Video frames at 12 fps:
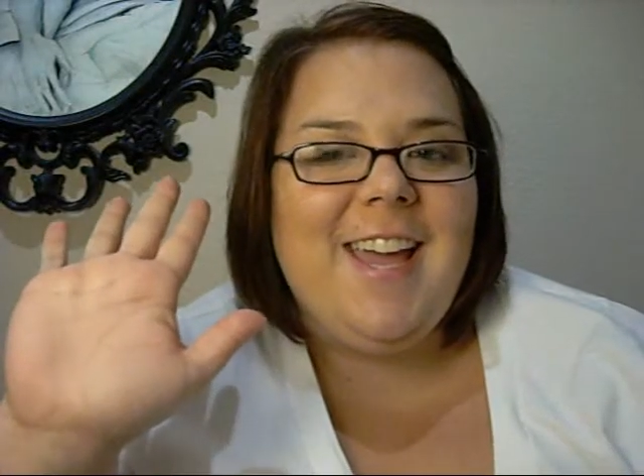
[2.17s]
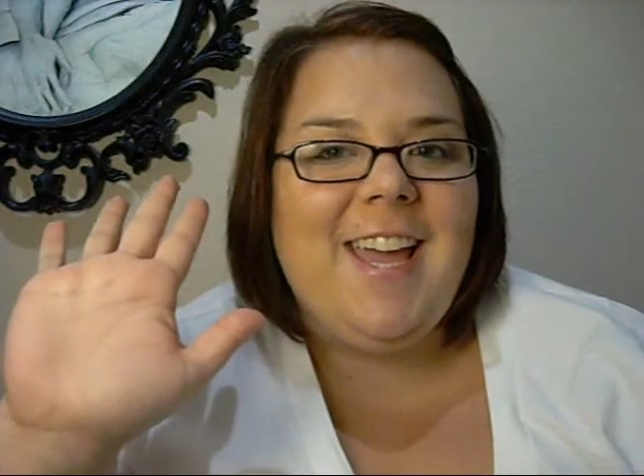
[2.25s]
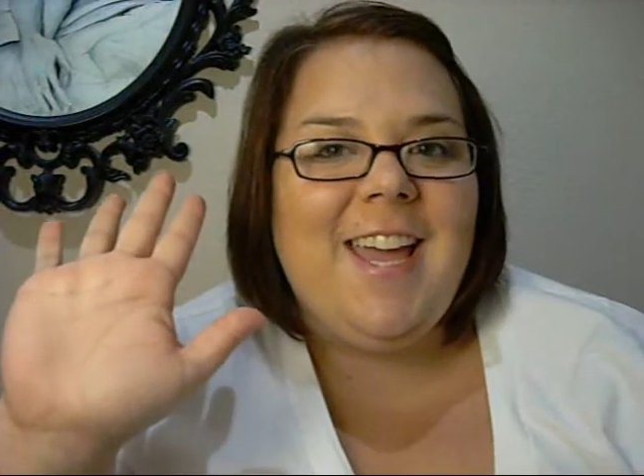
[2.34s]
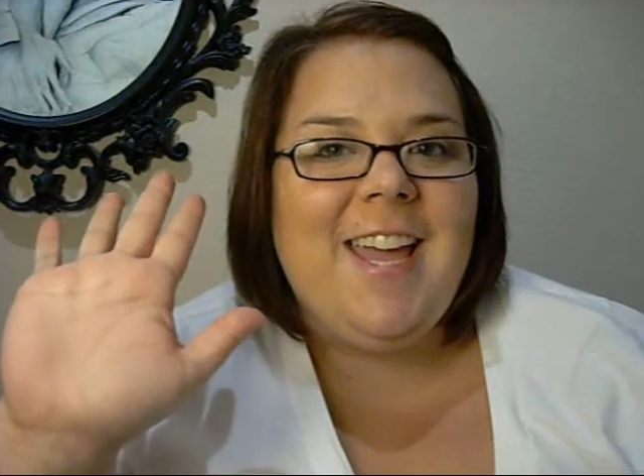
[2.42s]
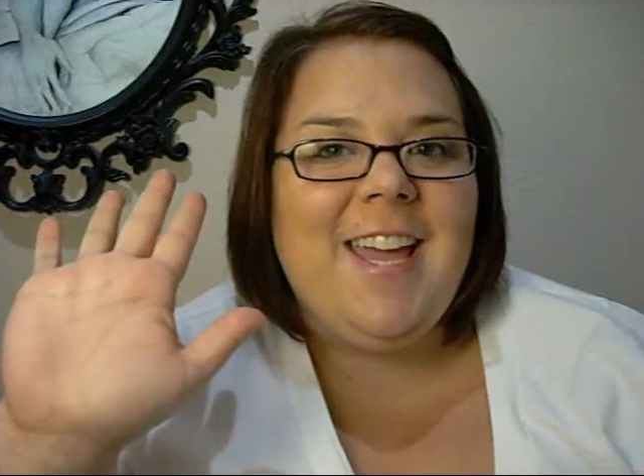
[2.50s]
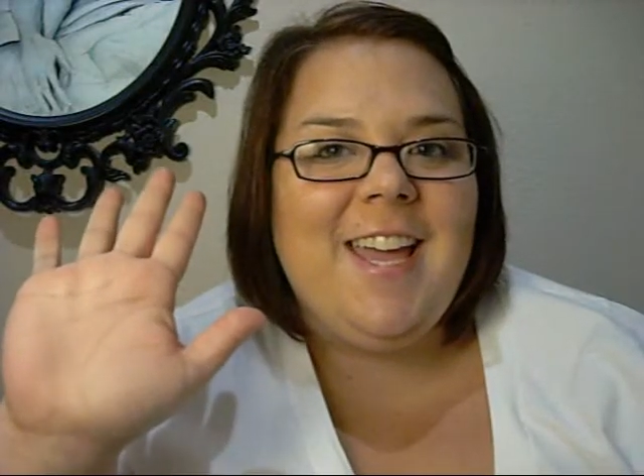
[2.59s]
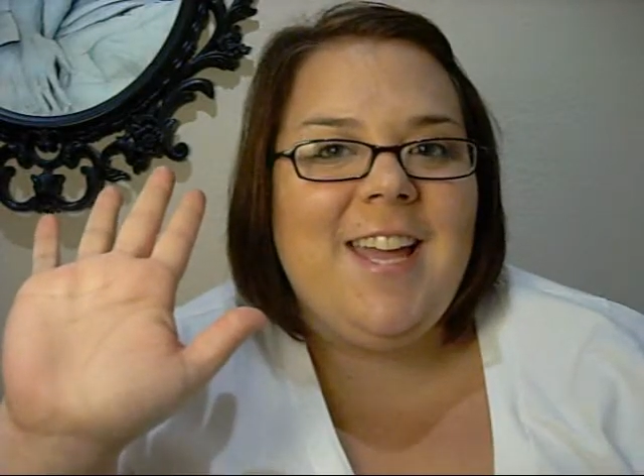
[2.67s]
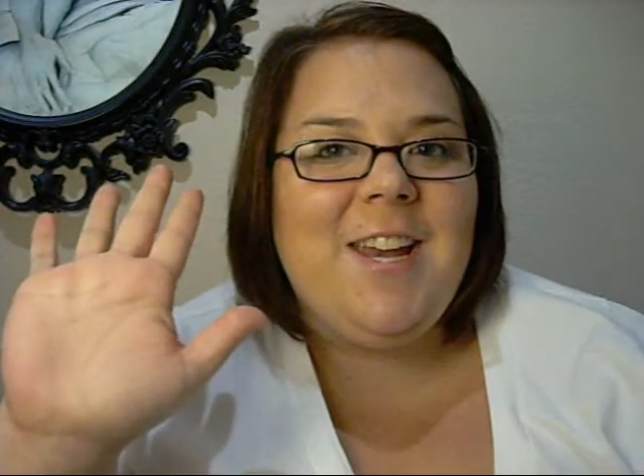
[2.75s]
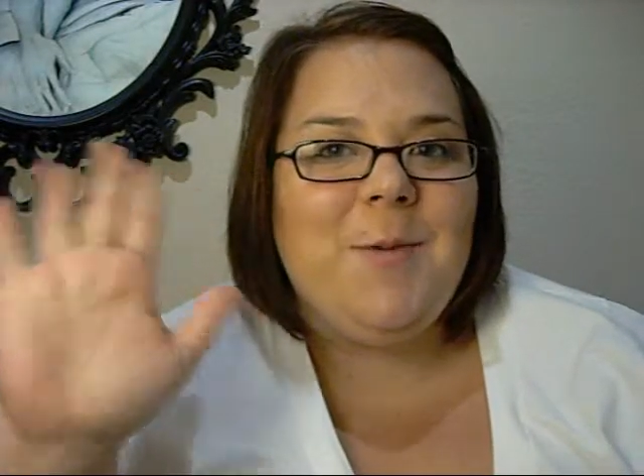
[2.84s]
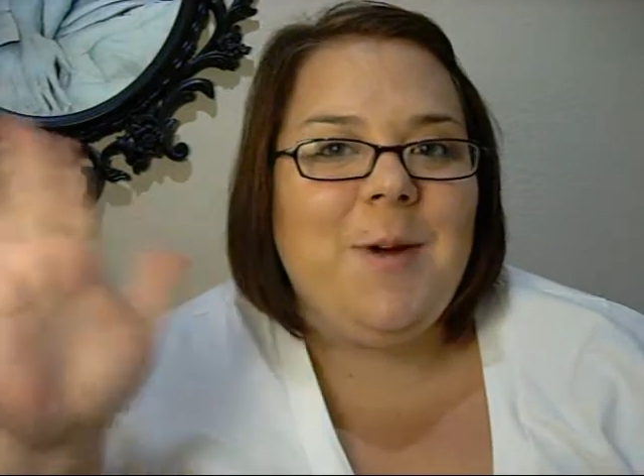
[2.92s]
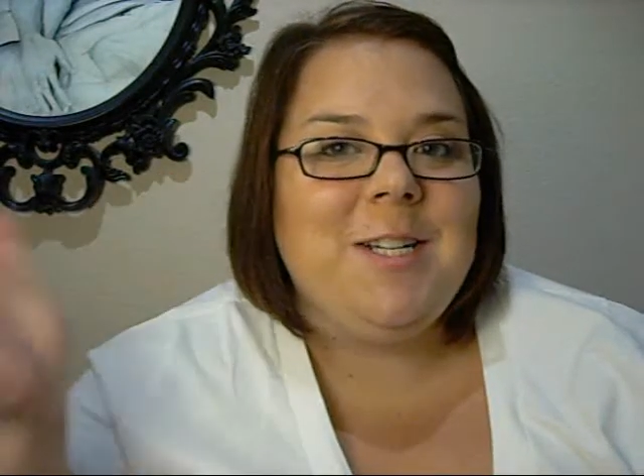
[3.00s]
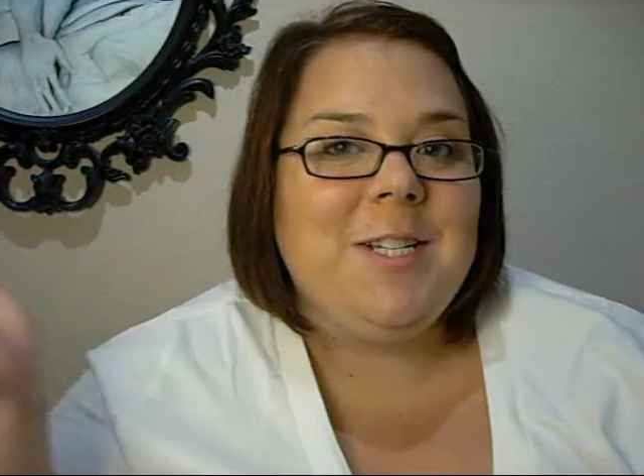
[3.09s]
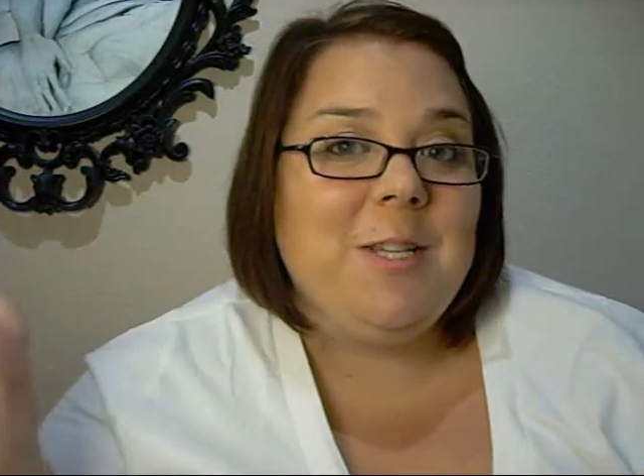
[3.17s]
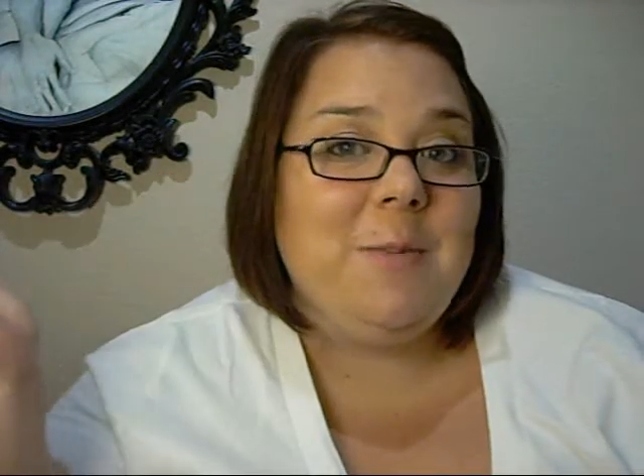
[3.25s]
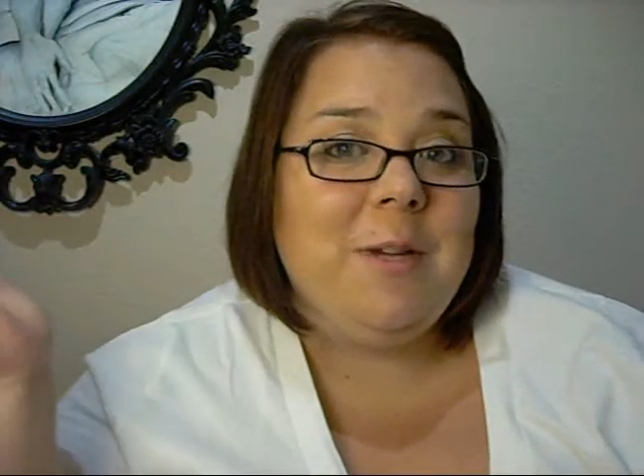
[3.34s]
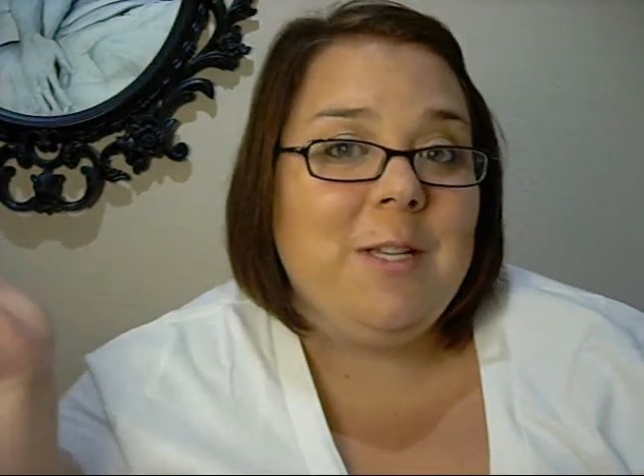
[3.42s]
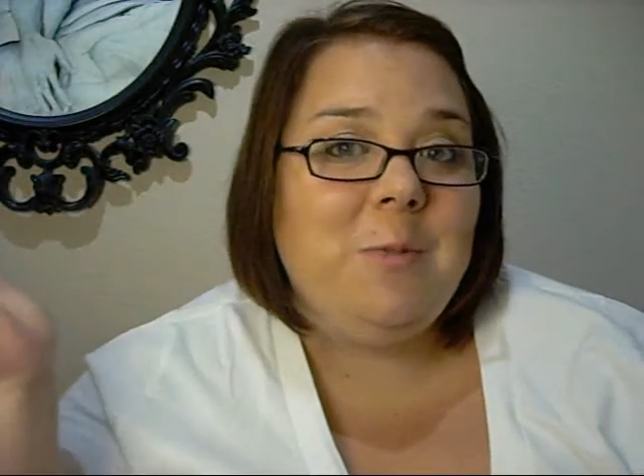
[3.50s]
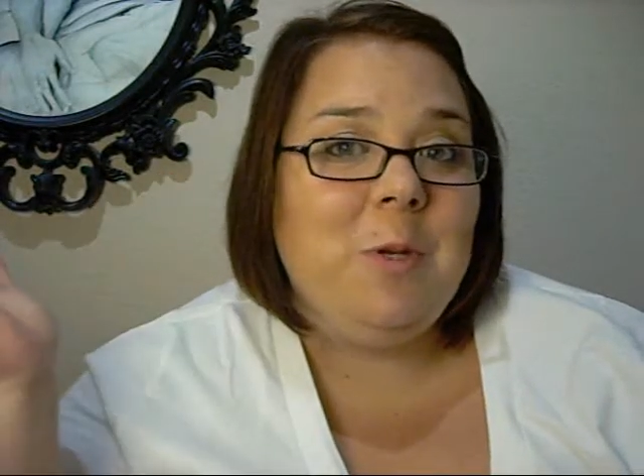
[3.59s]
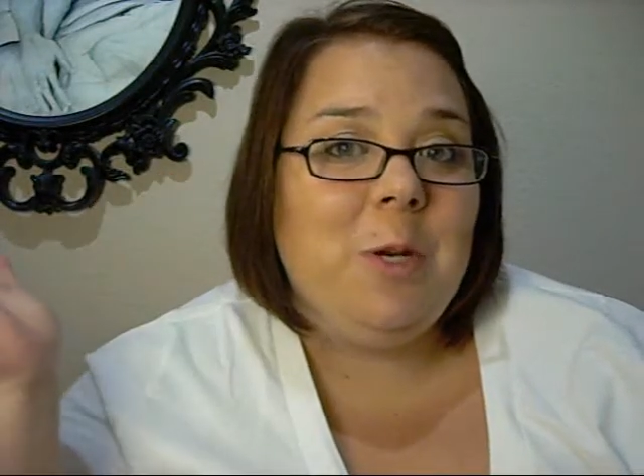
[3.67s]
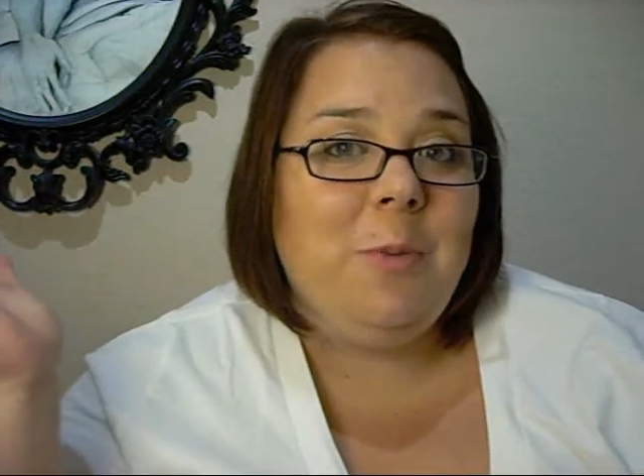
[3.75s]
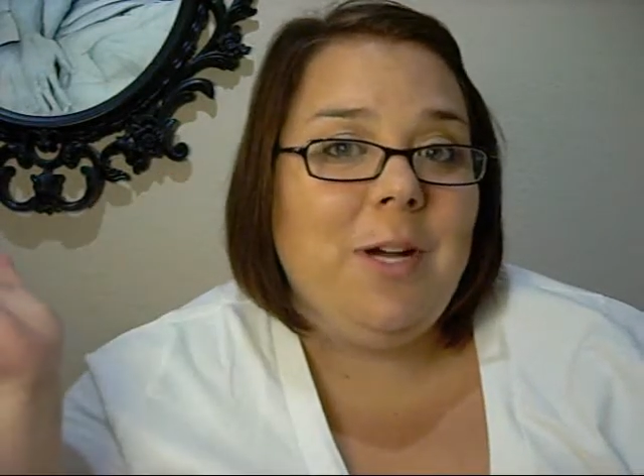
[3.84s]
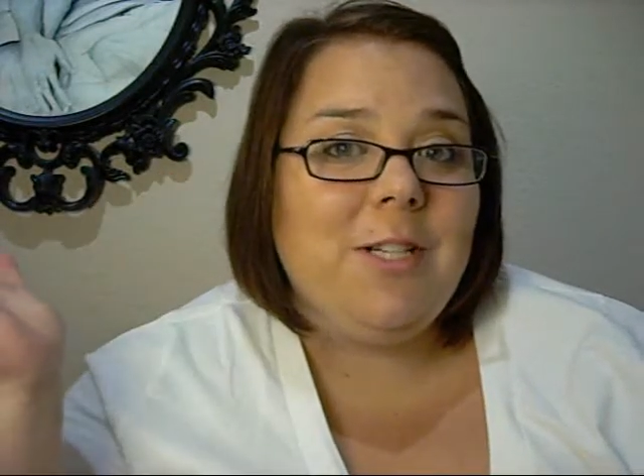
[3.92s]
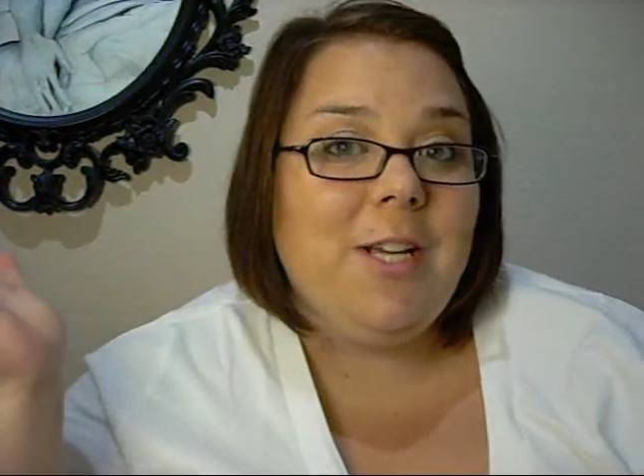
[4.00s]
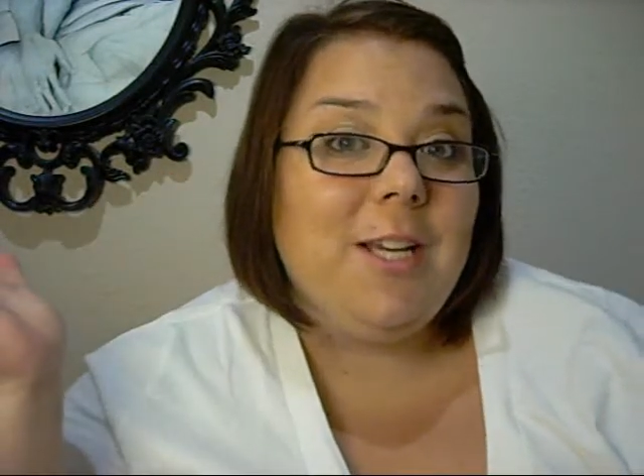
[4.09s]
and you're watching The Biggest Beauty
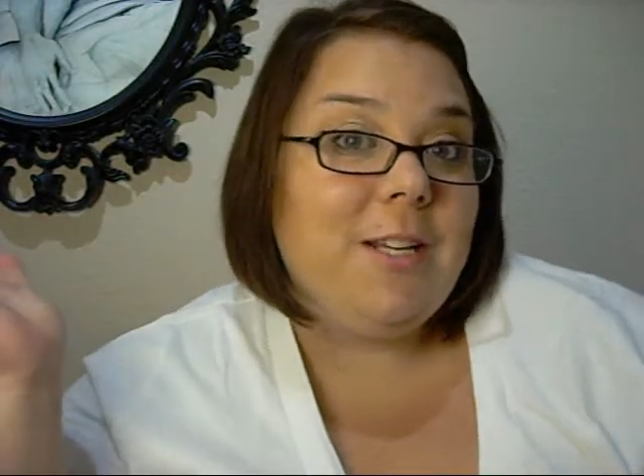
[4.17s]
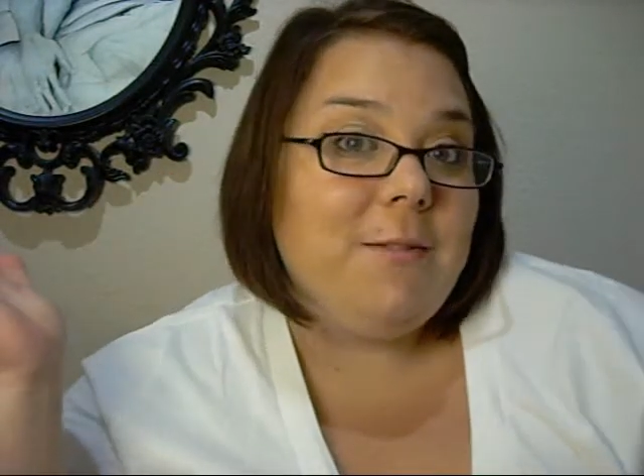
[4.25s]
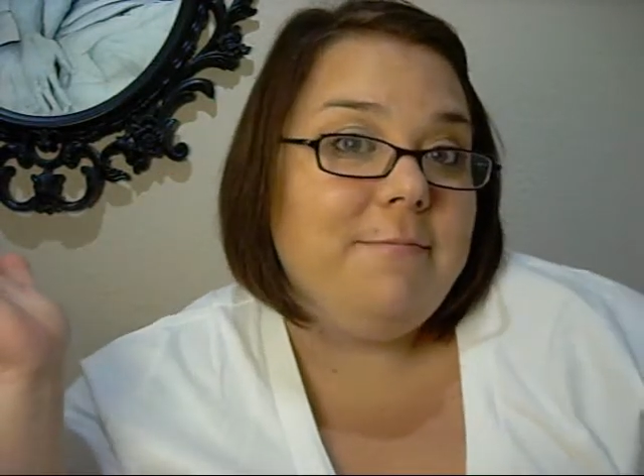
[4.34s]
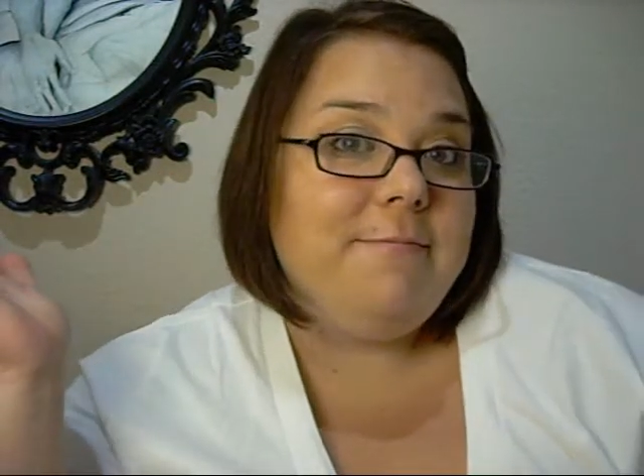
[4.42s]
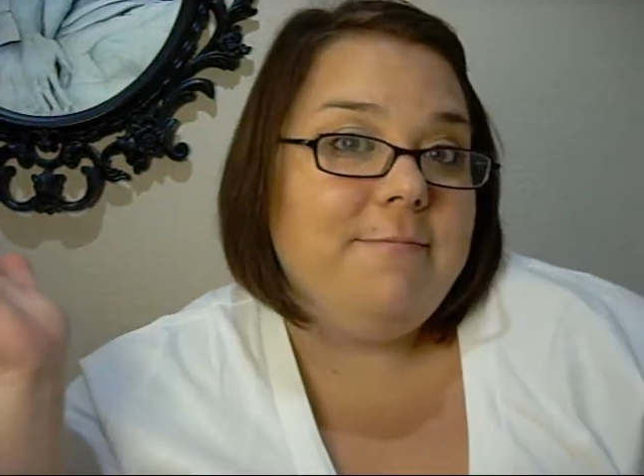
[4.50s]
Project.